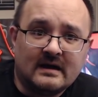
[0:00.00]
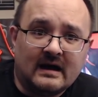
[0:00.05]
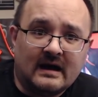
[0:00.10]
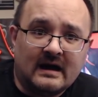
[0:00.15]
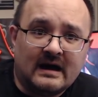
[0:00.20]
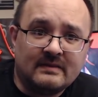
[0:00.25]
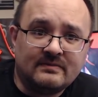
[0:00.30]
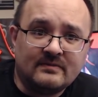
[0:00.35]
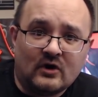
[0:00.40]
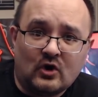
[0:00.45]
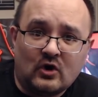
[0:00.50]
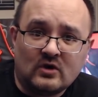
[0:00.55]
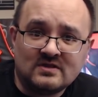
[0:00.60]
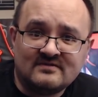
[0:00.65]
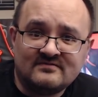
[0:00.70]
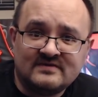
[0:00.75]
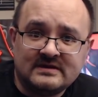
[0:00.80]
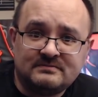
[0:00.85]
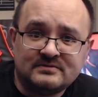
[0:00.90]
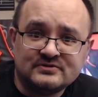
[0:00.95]
and the Hall
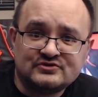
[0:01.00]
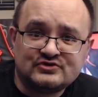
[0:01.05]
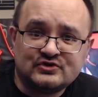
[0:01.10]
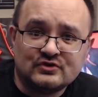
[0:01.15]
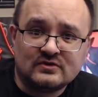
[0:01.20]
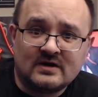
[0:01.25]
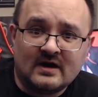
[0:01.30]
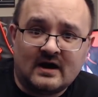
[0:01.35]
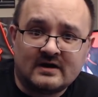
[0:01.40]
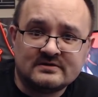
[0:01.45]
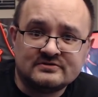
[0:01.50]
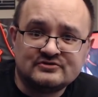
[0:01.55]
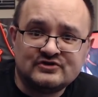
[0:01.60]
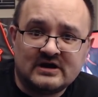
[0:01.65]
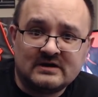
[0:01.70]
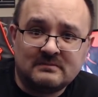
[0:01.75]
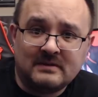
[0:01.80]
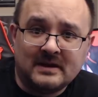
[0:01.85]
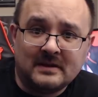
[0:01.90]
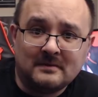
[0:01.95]
of Vape in Stuttgart in
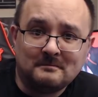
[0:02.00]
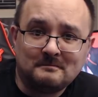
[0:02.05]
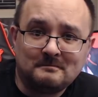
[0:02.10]
Germany.